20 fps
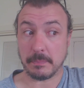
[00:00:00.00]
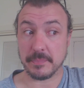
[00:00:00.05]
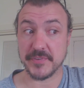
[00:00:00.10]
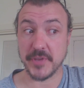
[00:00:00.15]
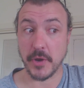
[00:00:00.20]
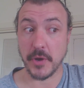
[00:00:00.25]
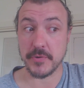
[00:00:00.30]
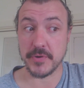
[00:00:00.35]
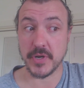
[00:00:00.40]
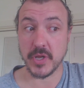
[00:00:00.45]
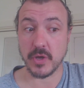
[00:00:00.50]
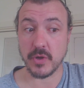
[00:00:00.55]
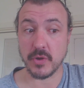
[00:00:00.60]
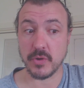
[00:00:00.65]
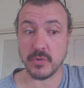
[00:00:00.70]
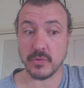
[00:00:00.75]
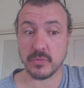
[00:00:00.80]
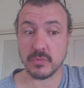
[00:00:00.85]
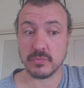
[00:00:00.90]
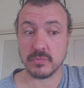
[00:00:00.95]
don't
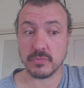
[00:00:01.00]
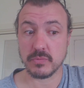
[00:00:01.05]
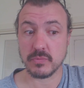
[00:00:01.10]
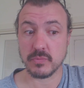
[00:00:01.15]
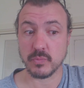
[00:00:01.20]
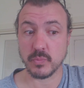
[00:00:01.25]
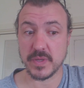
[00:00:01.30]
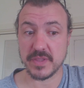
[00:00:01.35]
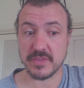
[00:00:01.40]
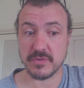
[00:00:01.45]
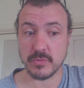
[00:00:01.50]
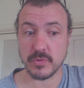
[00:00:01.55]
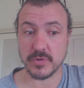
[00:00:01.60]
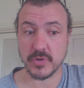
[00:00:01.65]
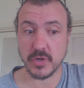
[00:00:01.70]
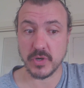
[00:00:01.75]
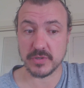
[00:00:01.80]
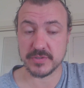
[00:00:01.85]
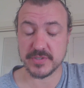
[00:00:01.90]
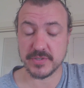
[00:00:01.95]
know whether or
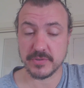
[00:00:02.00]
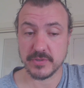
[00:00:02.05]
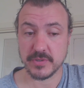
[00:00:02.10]
not